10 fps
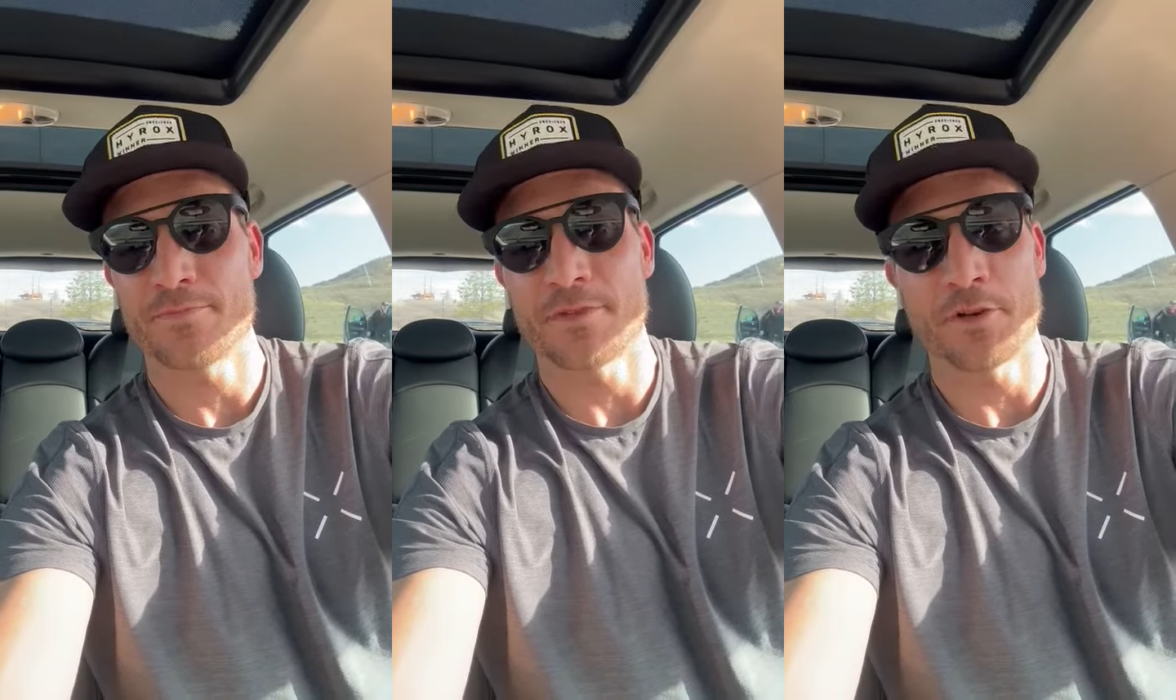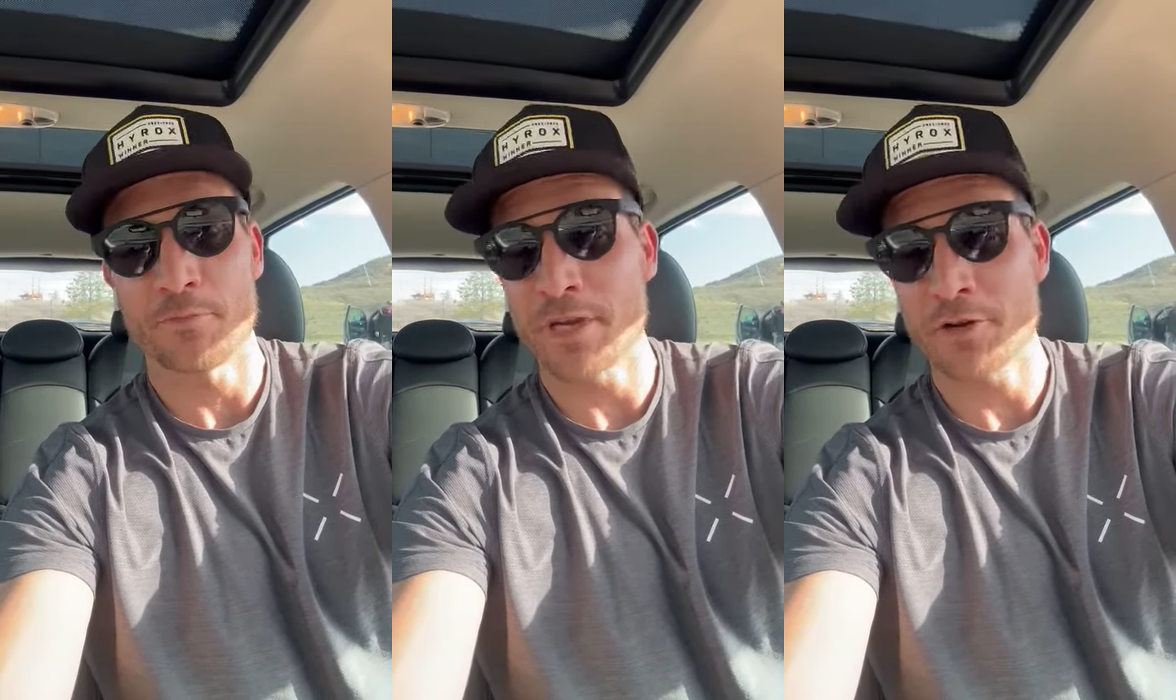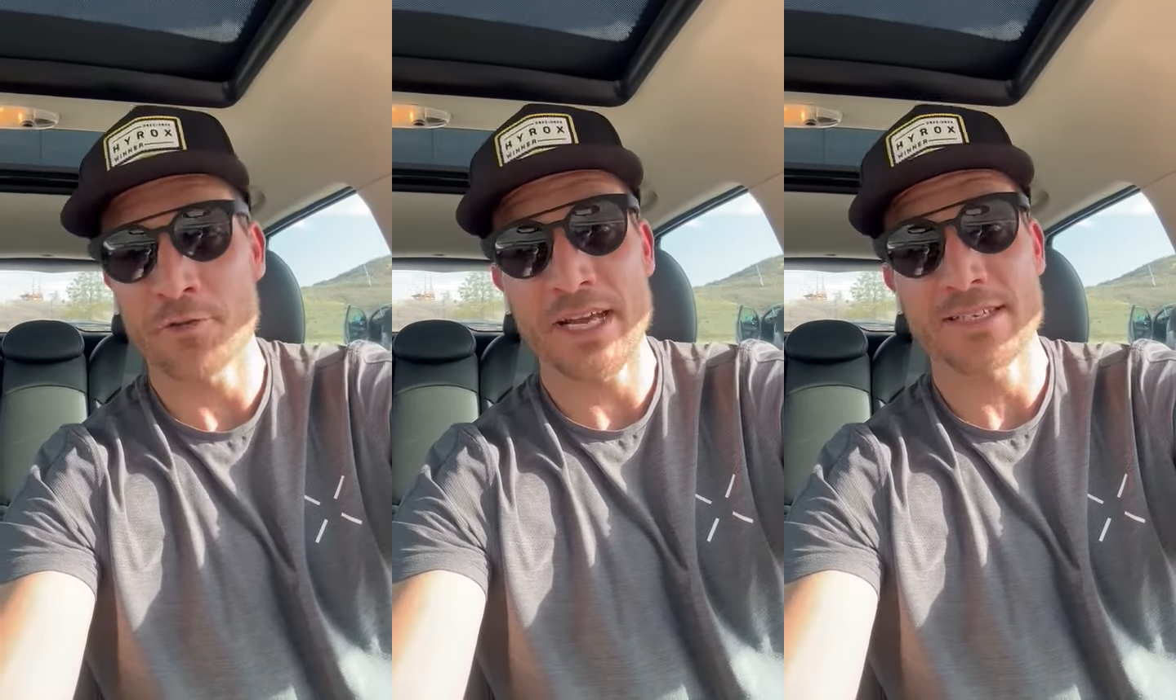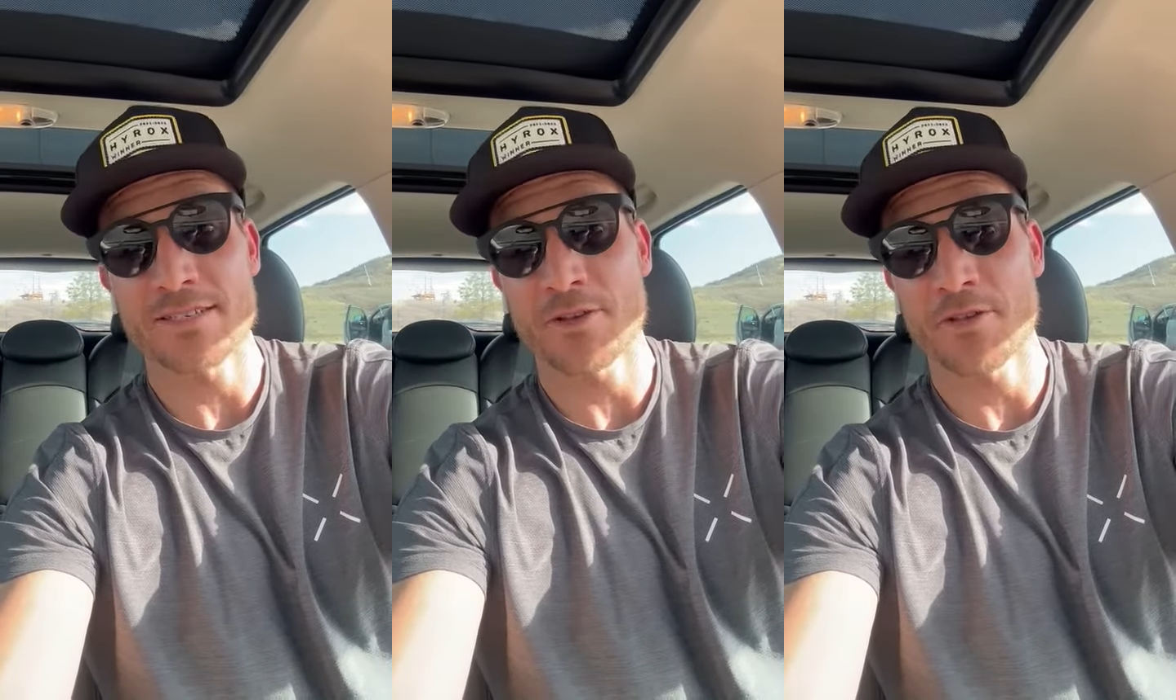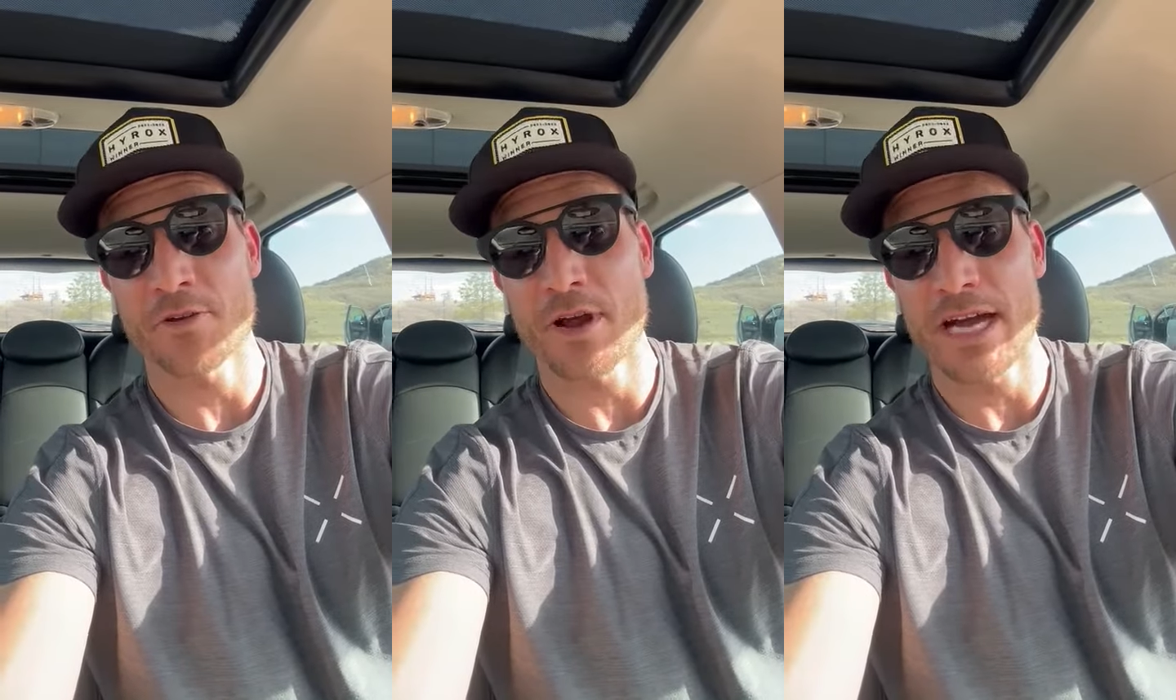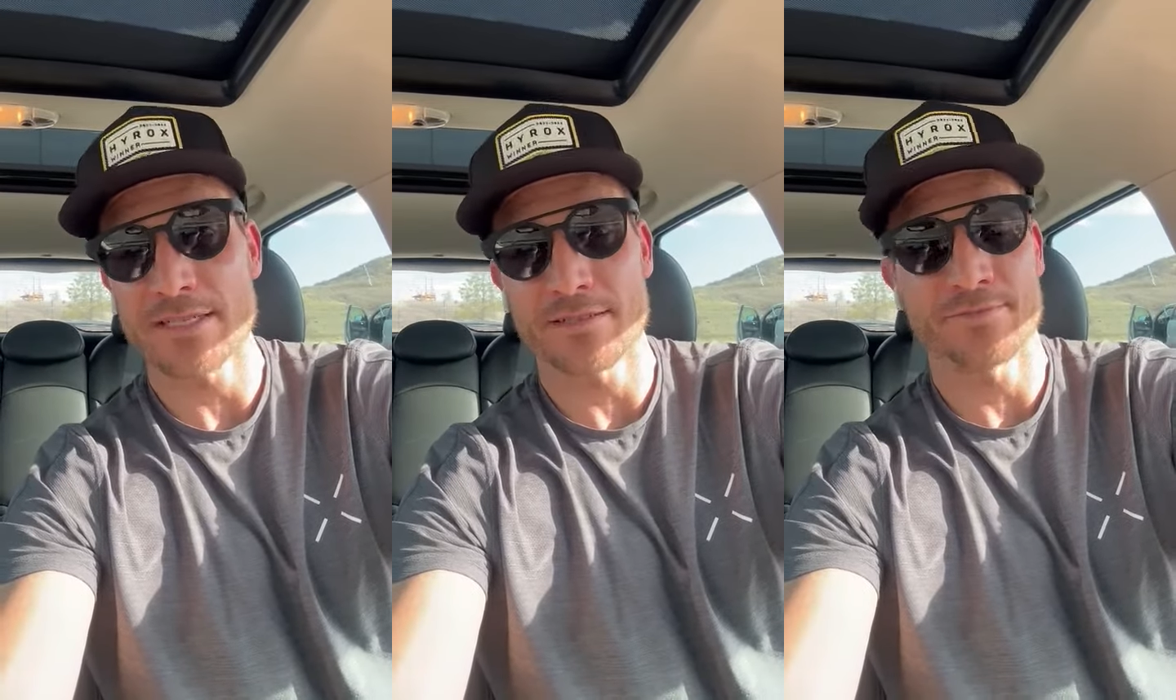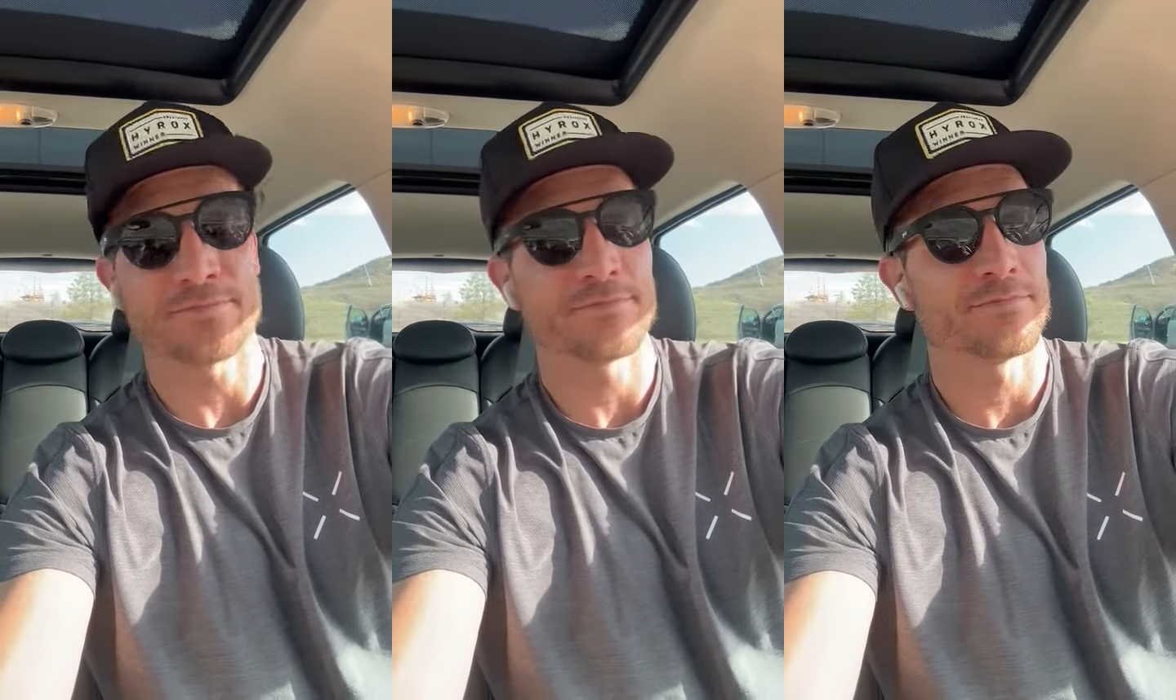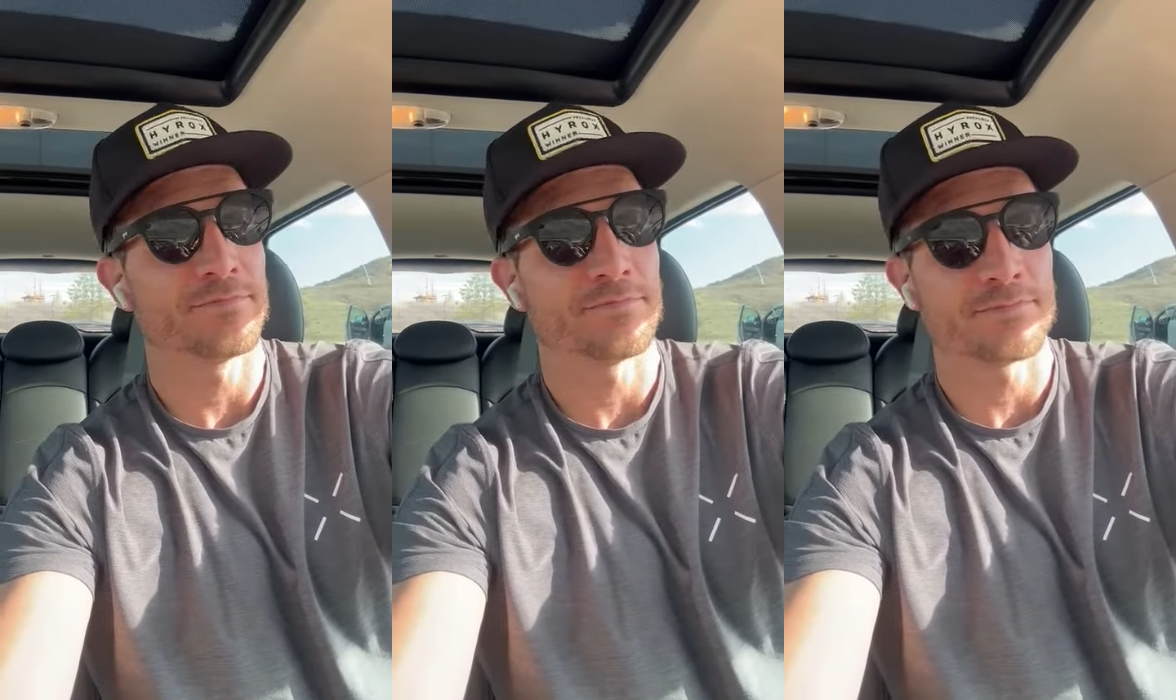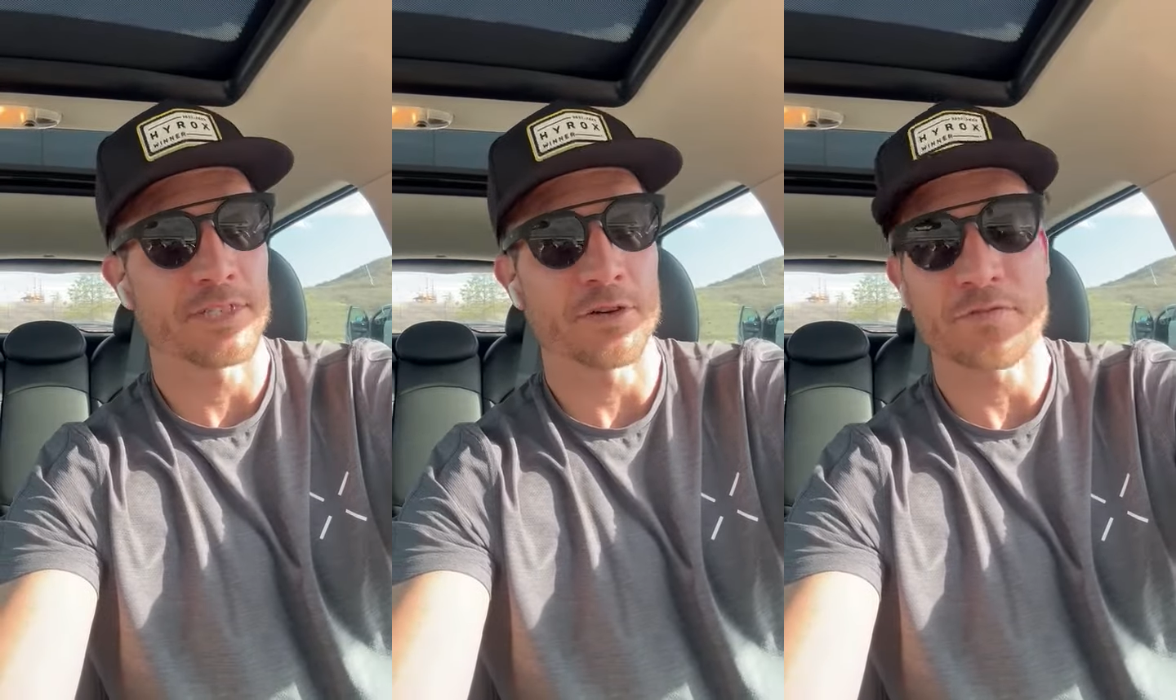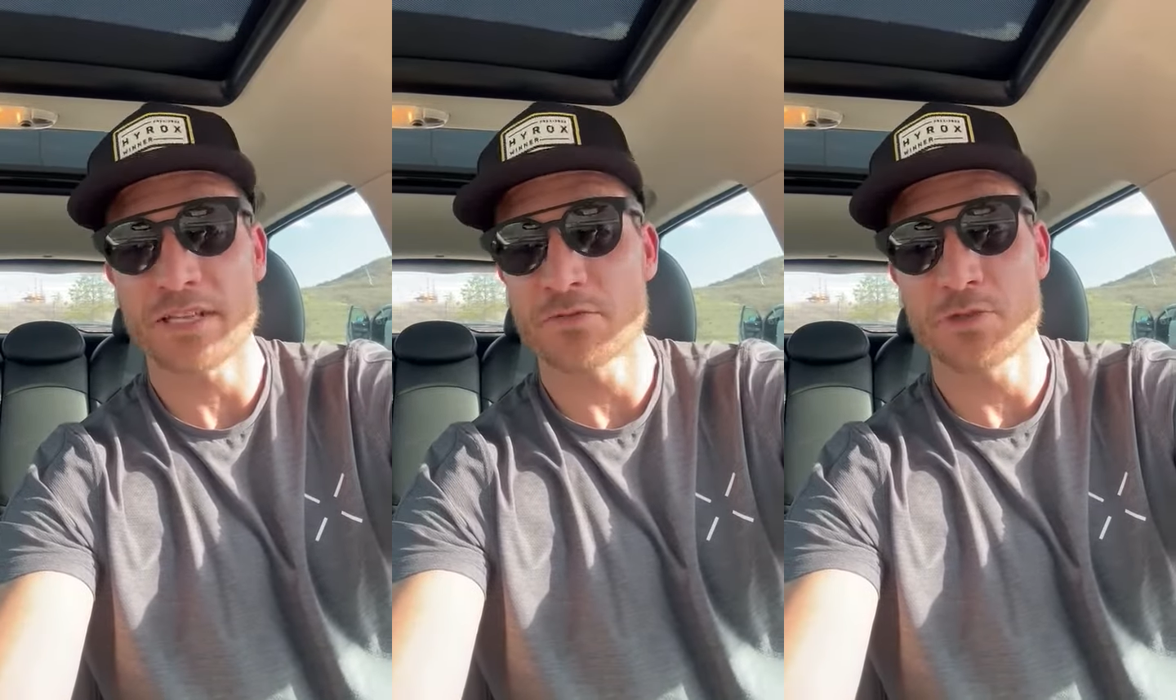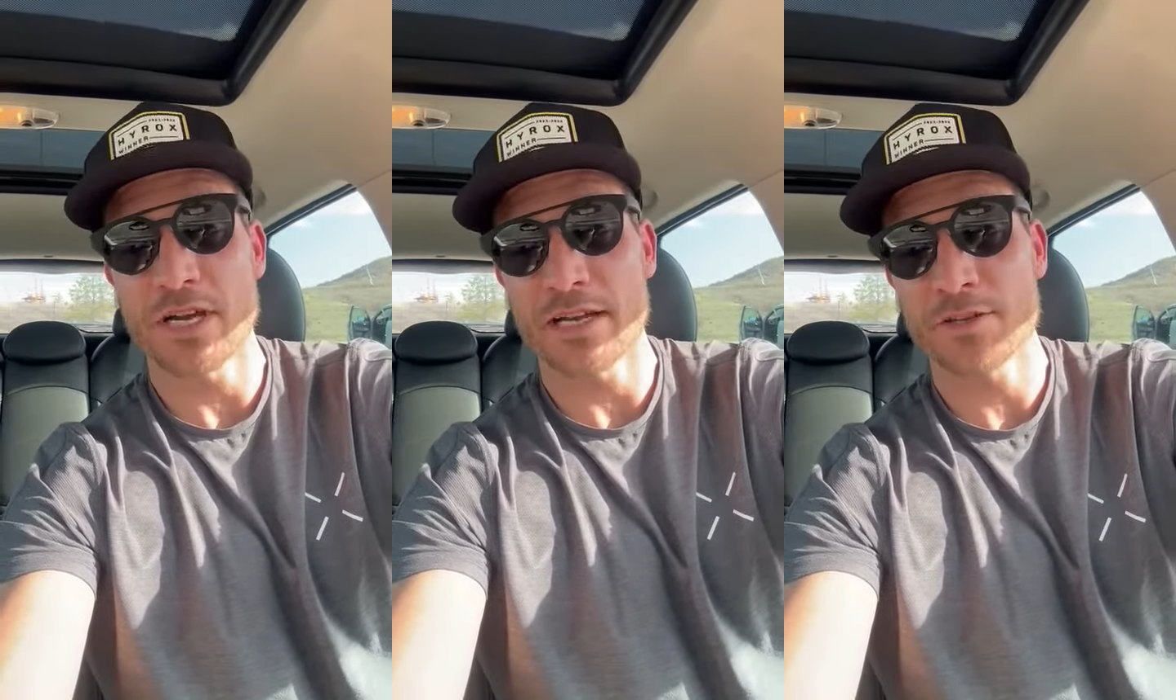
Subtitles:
There are bigger races on the horizon. You know, if that's what you got to